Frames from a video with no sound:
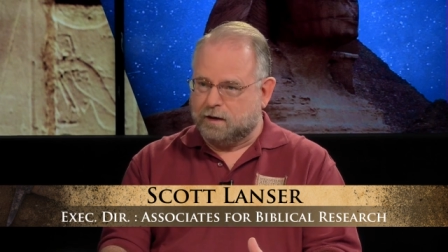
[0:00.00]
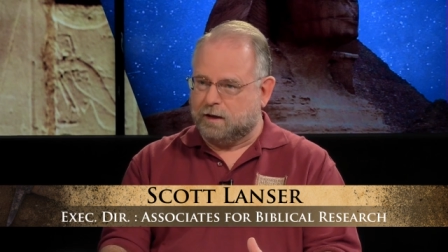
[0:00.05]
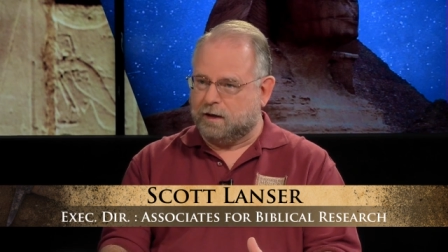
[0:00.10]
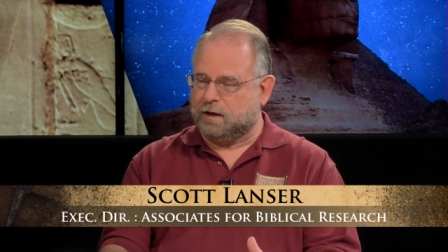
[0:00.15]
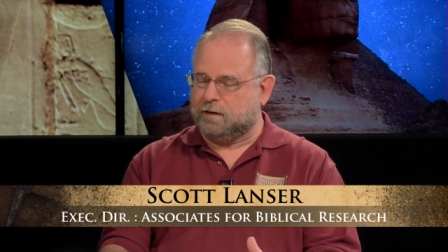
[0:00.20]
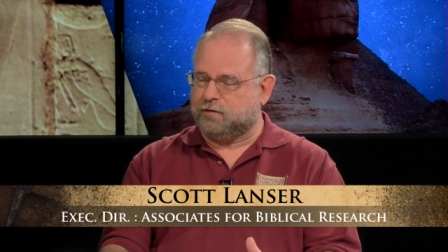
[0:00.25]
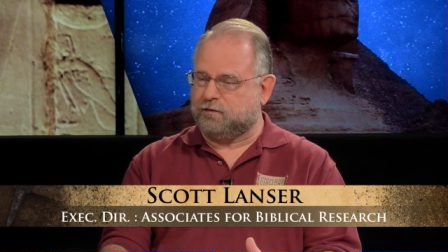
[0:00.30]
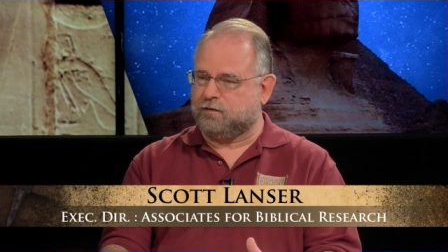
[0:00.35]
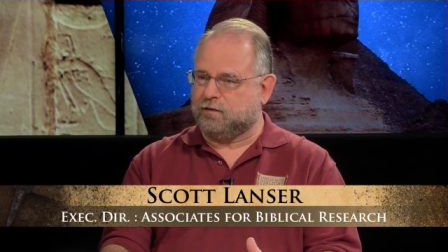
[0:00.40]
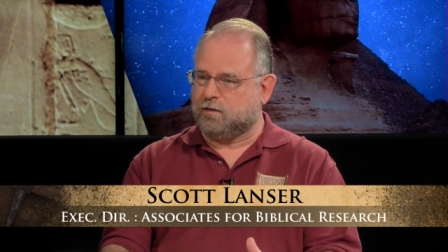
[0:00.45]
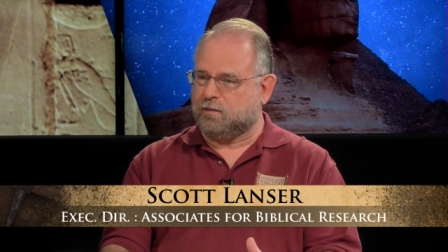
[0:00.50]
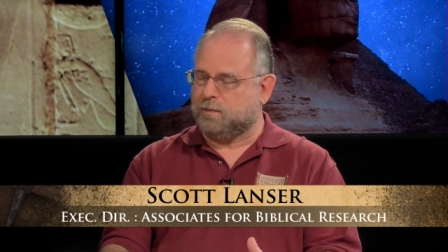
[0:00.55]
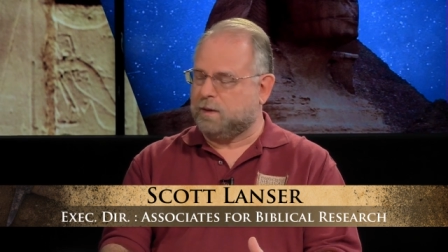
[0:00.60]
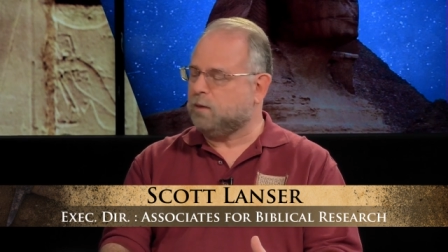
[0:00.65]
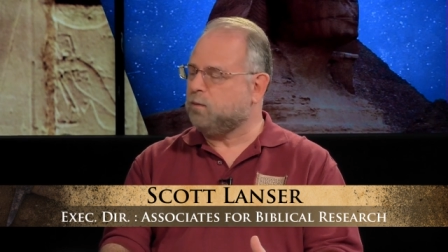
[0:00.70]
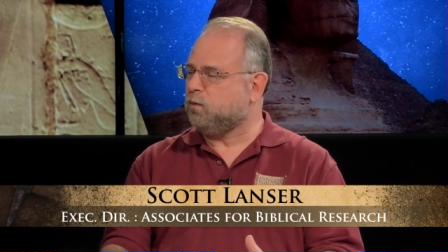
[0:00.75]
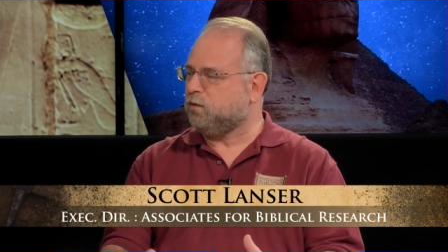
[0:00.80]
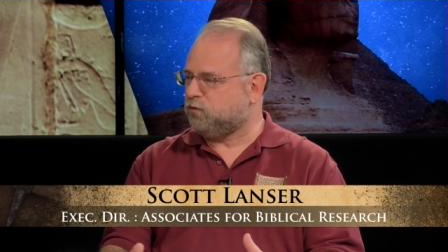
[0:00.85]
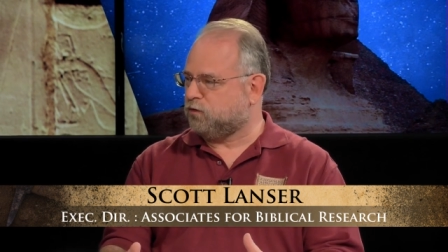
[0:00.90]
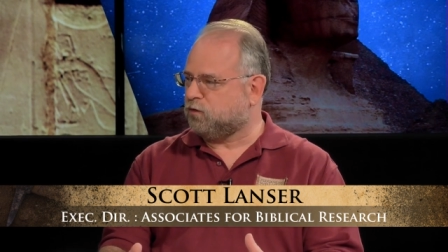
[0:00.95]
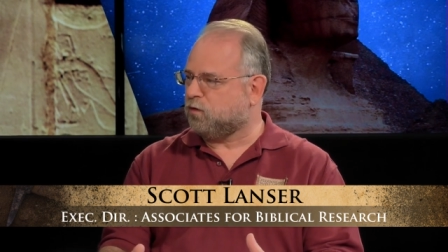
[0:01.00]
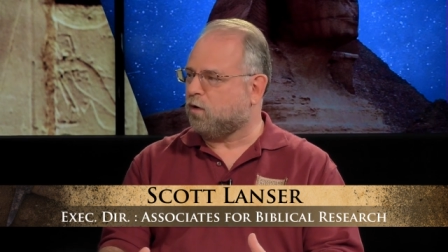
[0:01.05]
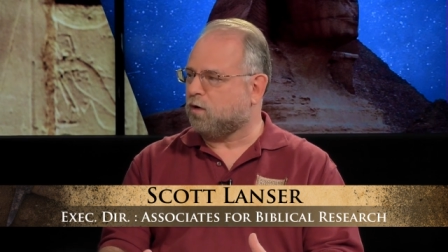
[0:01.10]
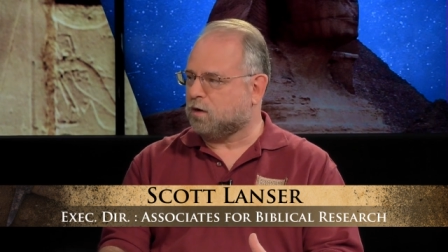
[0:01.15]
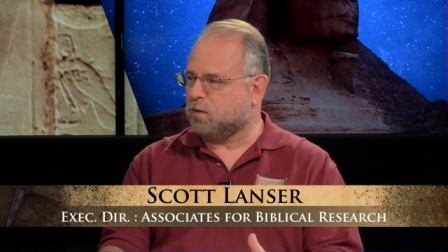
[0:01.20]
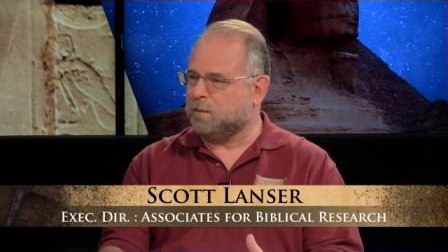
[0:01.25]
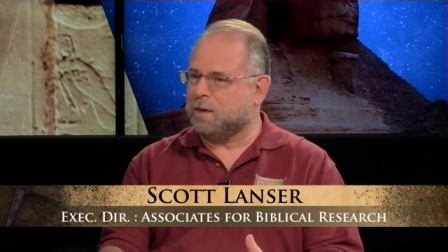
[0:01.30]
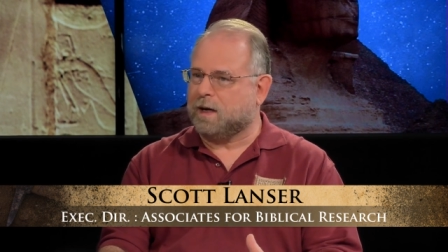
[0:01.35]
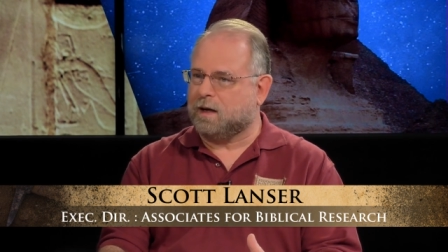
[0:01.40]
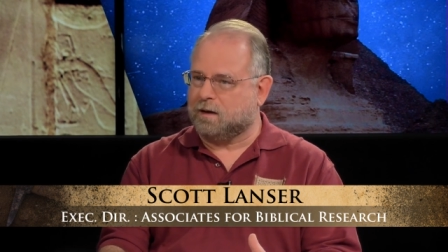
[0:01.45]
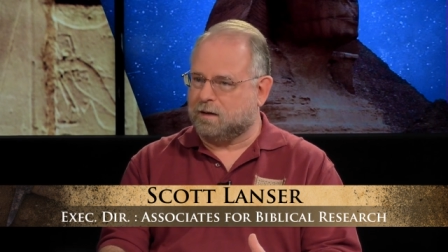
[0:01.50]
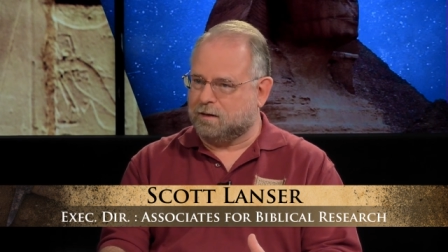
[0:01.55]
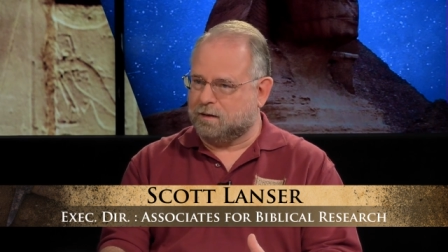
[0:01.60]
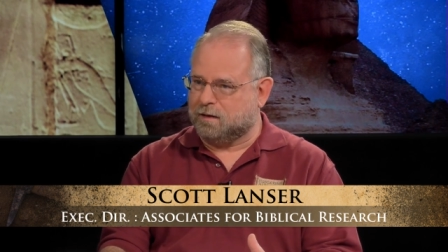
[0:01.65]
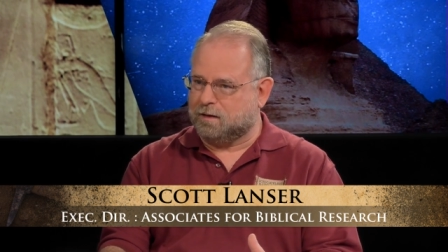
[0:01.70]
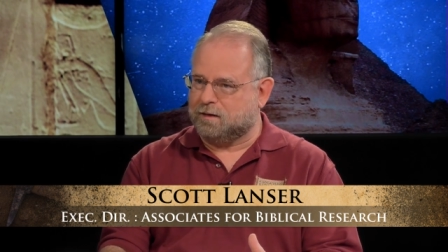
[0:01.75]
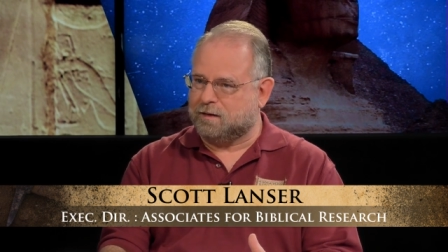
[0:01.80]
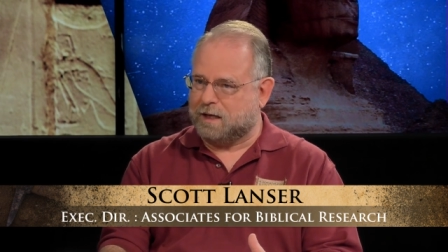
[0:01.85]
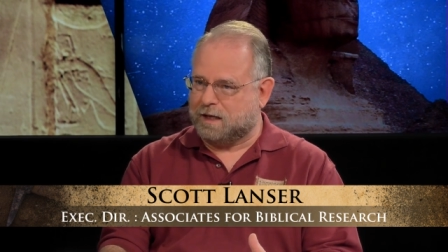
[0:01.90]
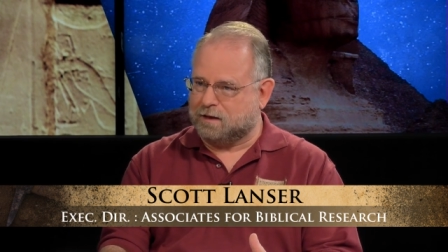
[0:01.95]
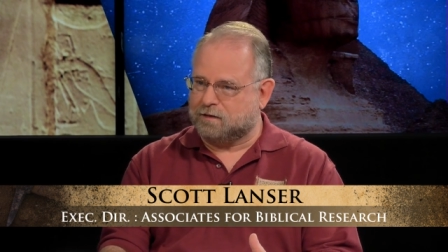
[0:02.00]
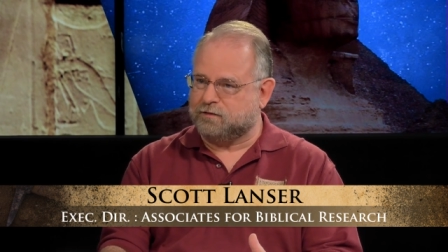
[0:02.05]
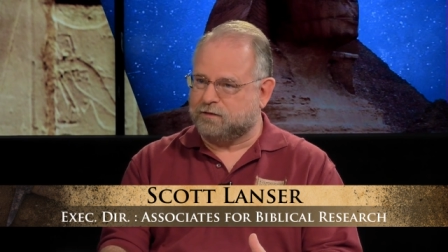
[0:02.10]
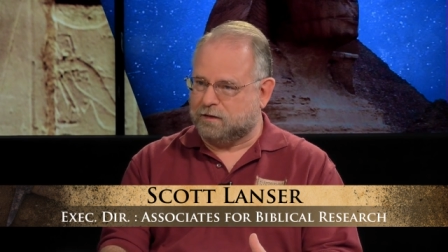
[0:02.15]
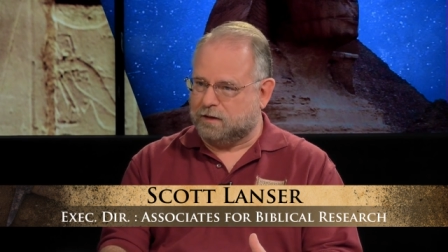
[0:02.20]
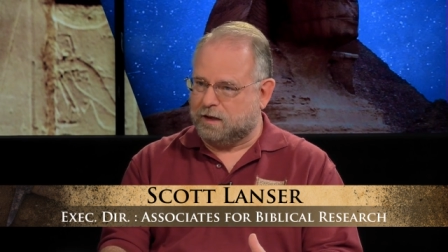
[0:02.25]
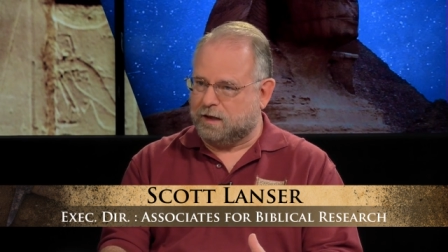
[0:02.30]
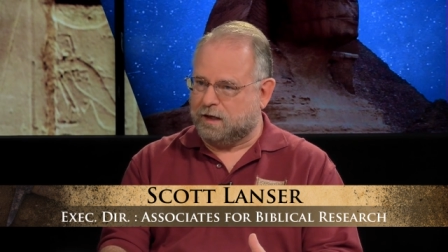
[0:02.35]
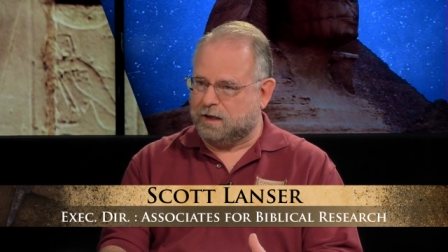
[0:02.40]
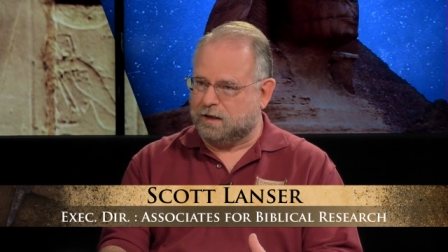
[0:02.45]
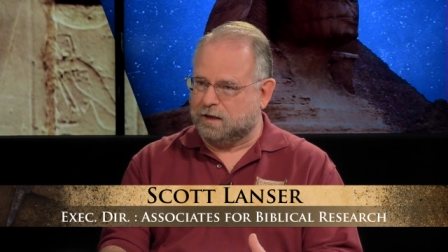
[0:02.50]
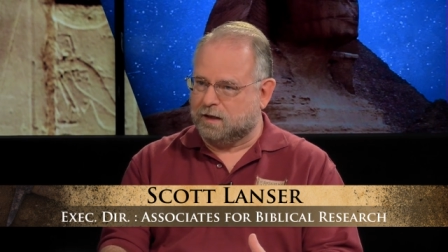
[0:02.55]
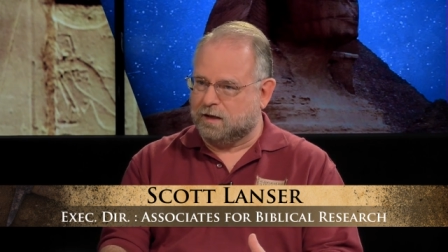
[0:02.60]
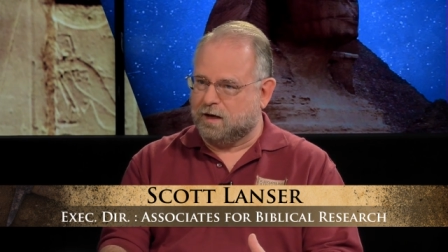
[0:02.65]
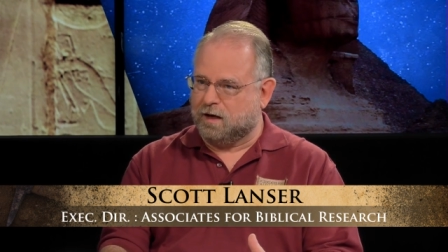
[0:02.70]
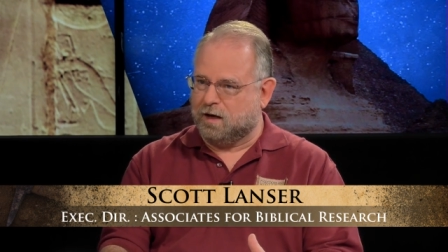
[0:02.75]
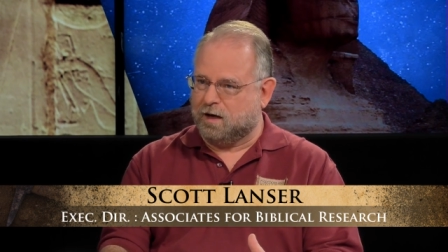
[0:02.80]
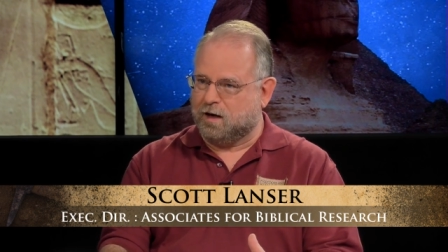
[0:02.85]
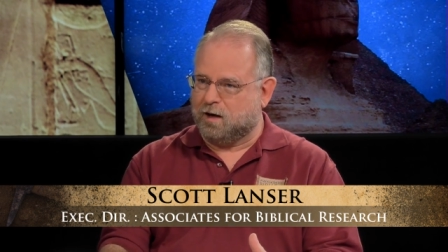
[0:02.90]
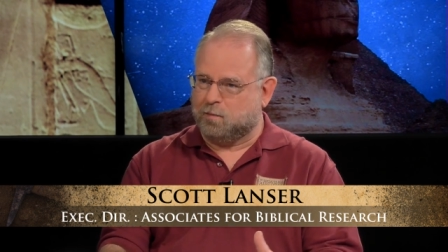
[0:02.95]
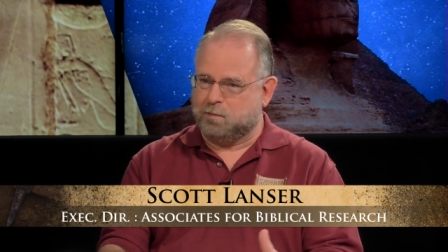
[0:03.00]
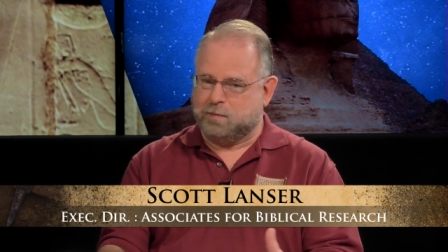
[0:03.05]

And so maybe we should talk about uh, yes, that today uh,